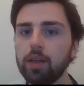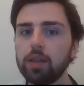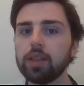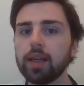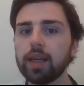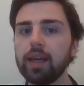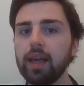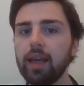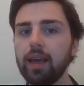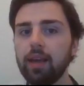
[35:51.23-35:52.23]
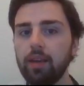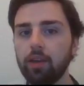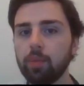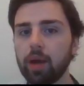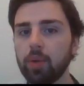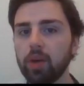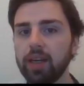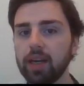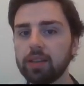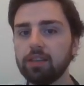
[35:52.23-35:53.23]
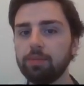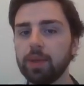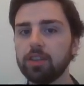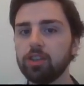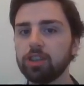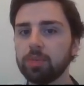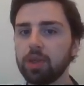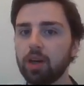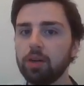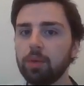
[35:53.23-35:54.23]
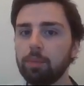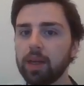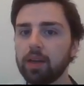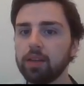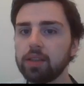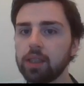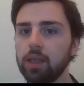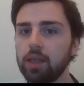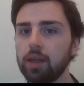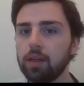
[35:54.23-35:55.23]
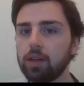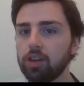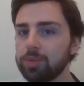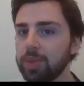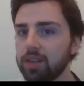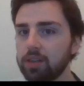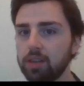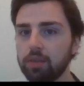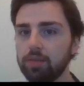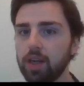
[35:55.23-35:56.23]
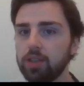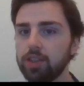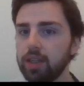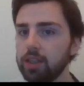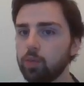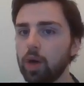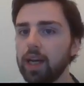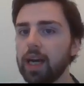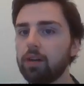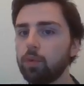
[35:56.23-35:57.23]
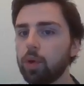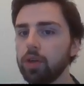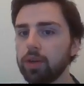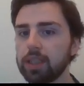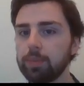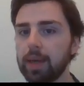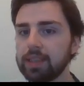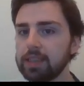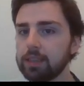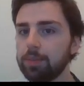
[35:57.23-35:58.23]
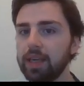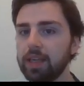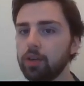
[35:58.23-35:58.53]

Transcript: So again, here you might put a negative bid adjustment on because cost per conversion is way out of what you expect it to be.